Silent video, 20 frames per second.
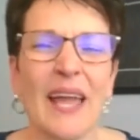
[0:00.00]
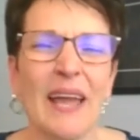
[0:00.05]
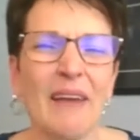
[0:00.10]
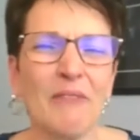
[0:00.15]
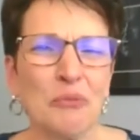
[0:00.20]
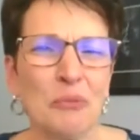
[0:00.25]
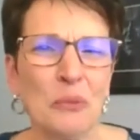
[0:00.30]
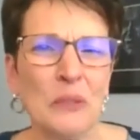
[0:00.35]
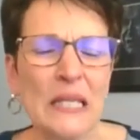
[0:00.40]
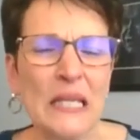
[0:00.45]
I
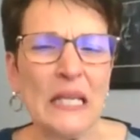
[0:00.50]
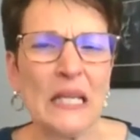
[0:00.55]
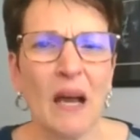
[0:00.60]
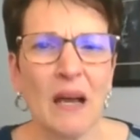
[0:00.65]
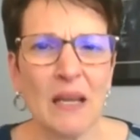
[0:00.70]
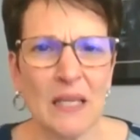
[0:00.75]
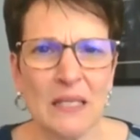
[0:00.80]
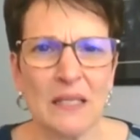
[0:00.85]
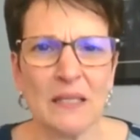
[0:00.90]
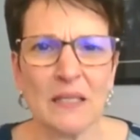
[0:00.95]
haven't really
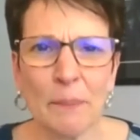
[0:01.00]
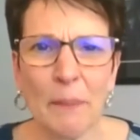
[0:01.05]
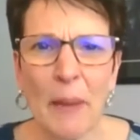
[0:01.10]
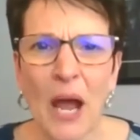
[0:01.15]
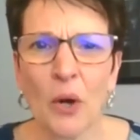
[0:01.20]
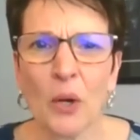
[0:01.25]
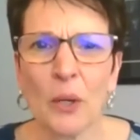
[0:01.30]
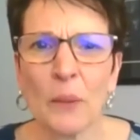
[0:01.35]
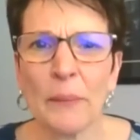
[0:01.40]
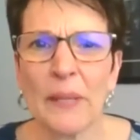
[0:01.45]
gotten into
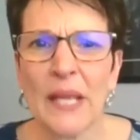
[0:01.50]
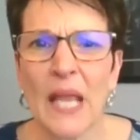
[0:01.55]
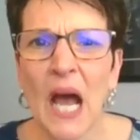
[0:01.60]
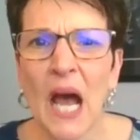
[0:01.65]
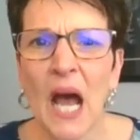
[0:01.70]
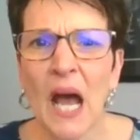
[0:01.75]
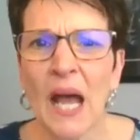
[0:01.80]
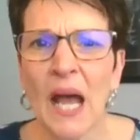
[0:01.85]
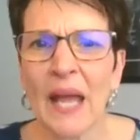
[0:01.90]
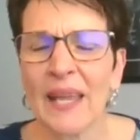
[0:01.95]
Power
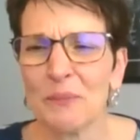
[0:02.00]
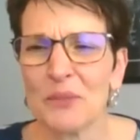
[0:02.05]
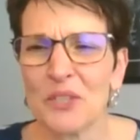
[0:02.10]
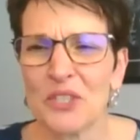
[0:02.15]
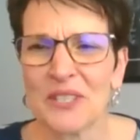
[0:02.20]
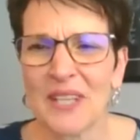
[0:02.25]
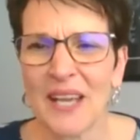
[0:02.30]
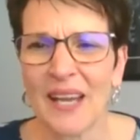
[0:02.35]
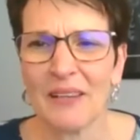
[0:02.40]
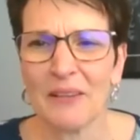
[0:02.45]
BI. I'm
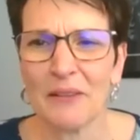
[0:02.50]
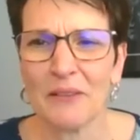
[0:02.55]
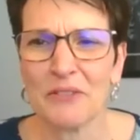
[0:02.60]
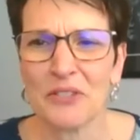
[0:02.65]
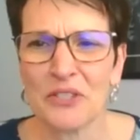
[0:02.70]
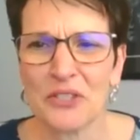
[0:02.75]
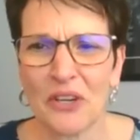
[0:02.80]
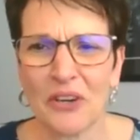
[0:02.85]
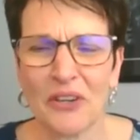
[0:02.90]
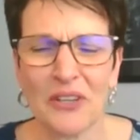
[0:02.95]
just kind
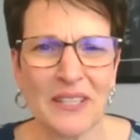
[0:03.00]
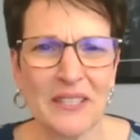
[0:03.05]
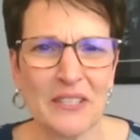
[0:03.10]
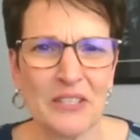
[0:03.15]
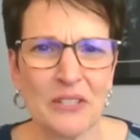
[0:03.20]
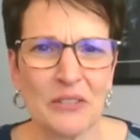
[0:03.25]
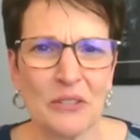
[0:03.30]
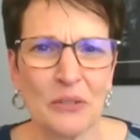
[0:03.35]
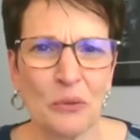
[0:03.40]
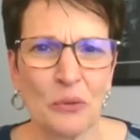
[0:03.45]
of
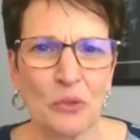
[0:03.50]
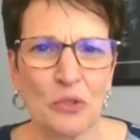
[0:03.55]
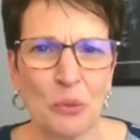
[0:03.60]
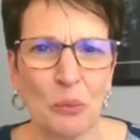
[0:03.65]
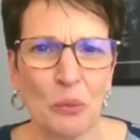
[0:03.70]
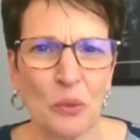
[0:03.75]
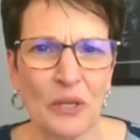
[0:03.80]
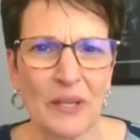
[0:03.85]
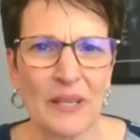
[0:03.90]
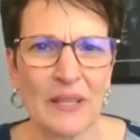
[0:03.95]
starting to
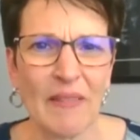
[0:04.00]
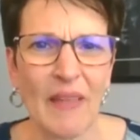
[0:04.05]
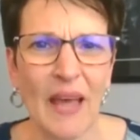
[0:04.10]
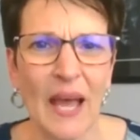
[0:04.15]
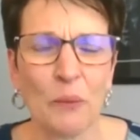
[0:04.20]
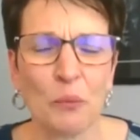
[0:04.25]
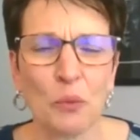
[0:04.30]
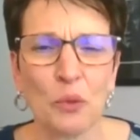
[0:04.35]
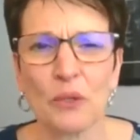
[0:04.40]
work in that.